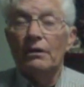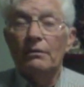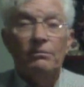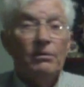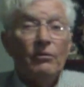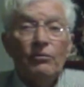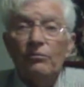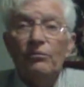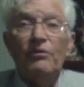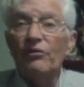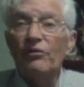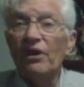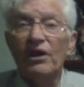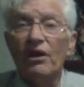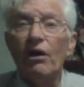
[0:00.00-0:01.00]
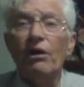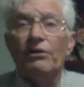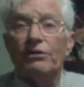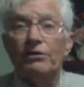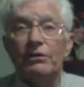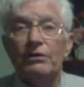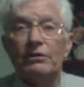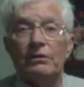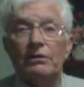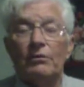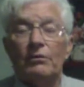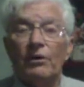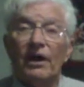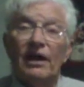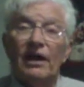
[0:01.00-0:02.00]
But we really aren't.
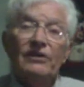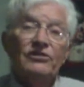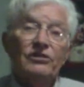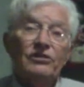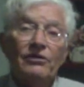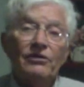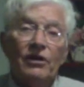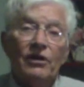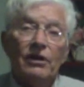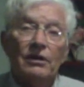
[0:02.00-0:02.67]
We're asymmetric.